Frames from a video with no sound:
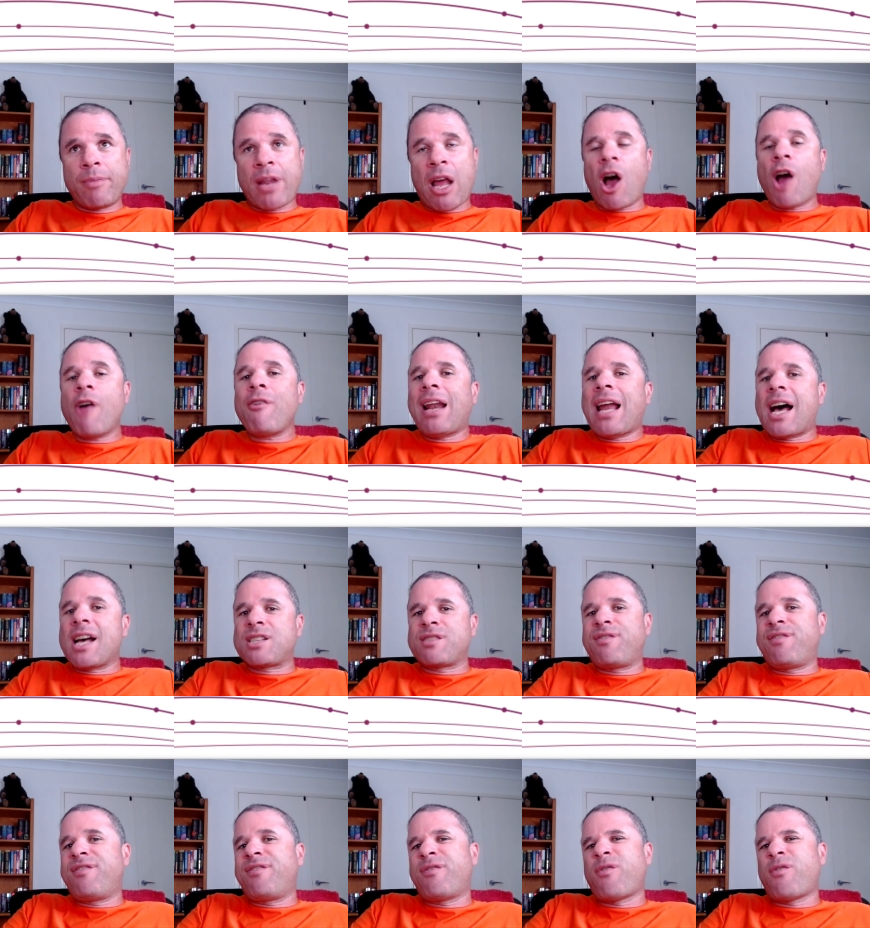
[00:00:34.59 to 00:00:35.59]
Now, over the
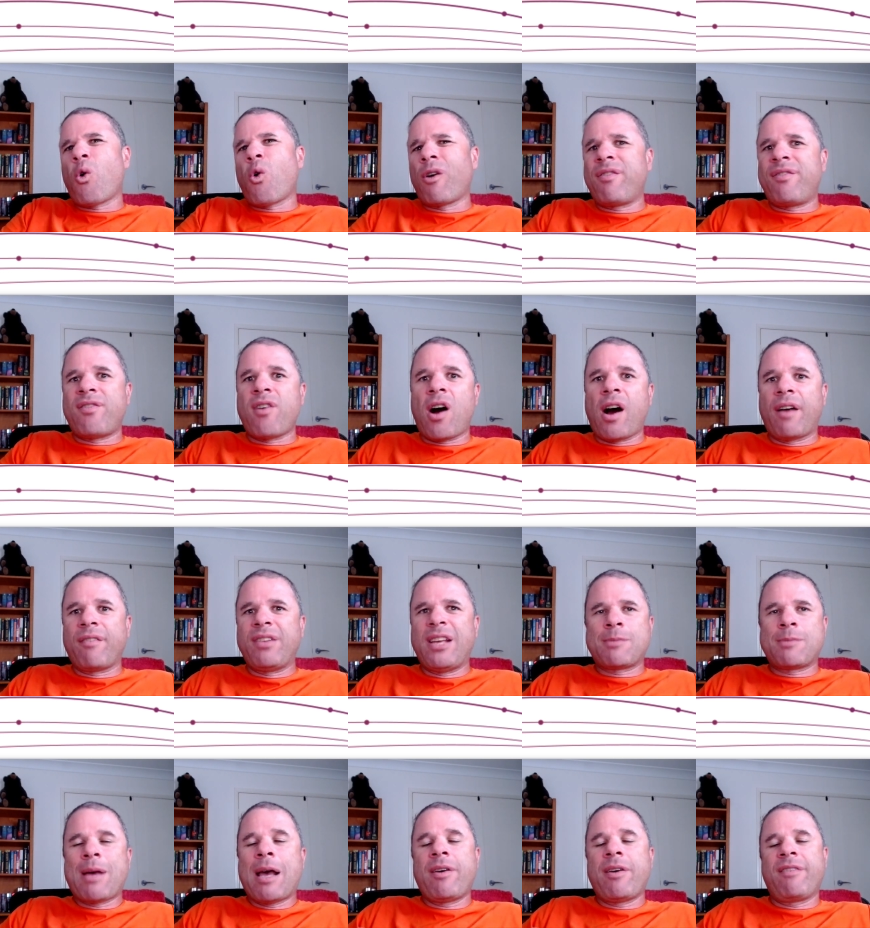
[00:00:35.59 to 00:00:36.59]
last 4 or 5
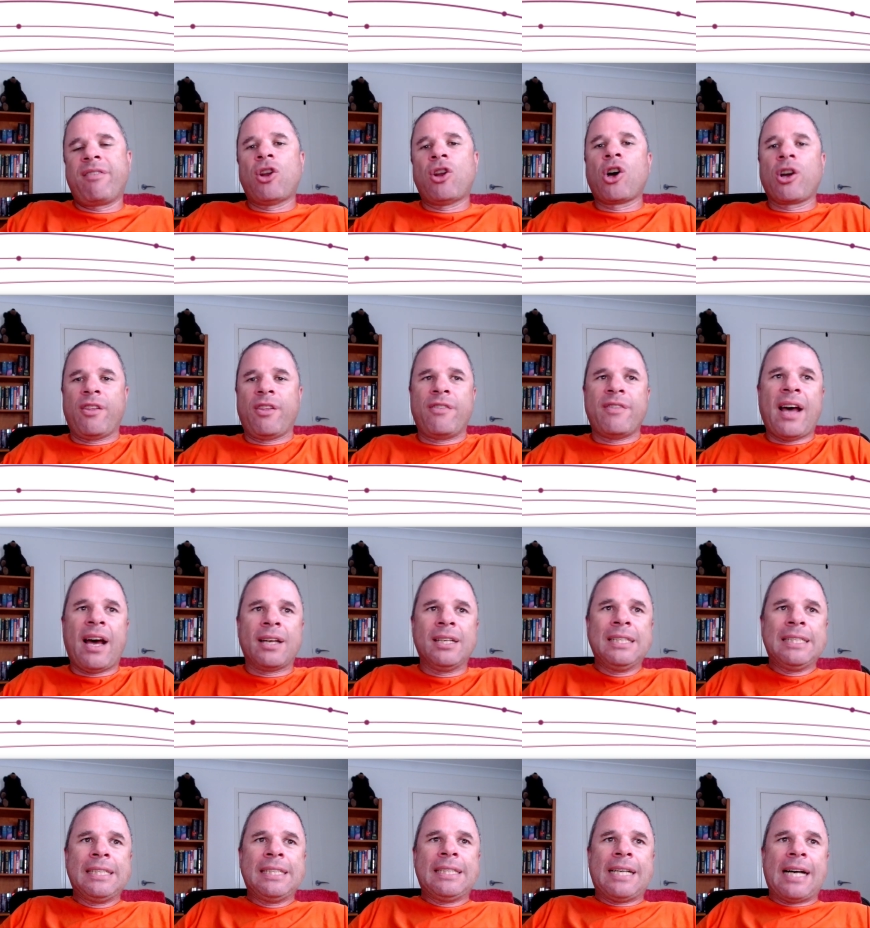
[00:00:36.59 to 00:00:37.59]
years, maybe even longer than that,
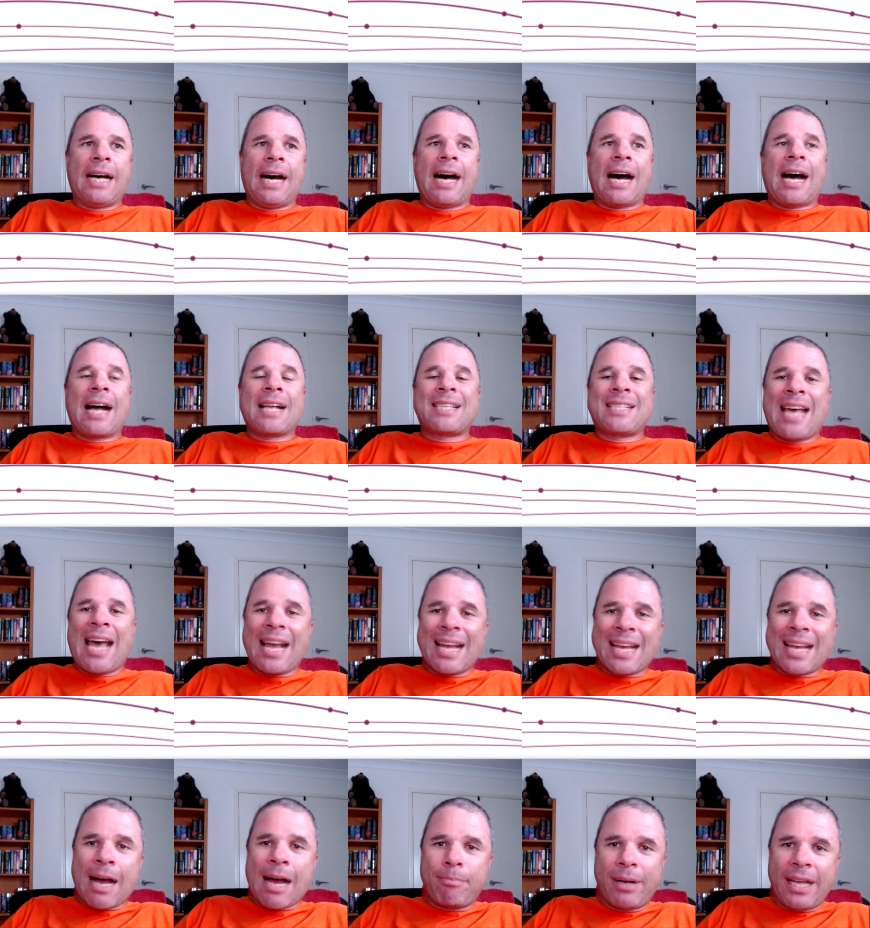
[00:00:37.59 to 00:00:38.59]
a tech
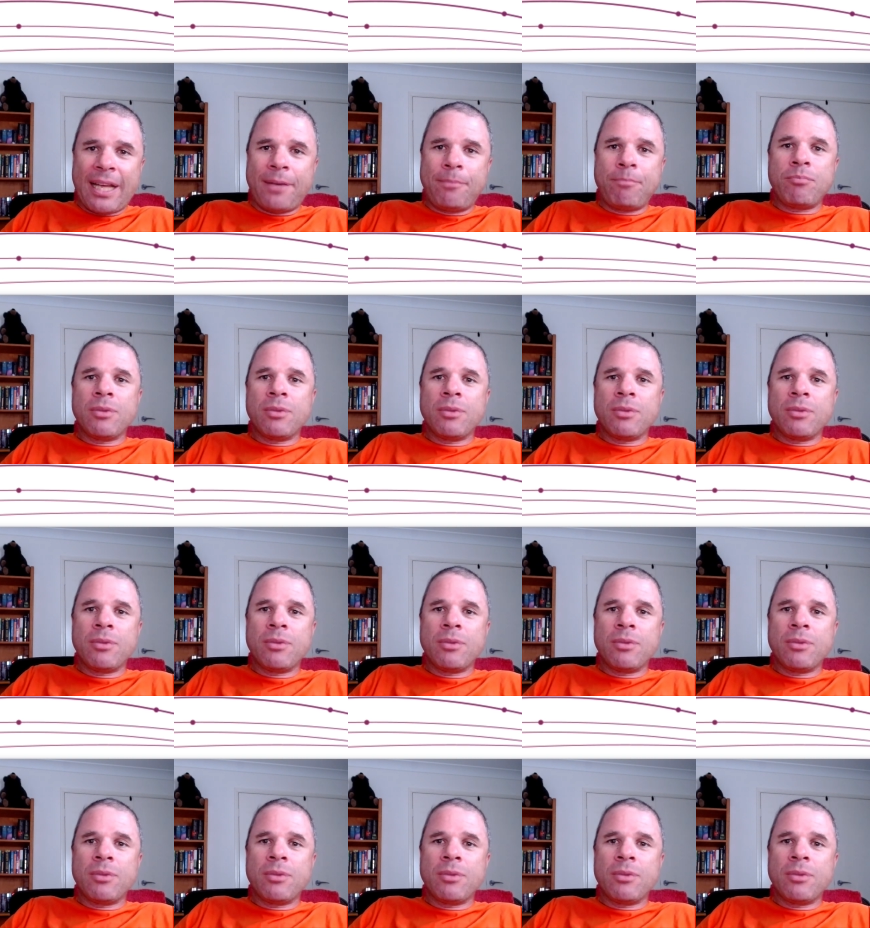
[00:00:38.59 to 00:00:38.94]
company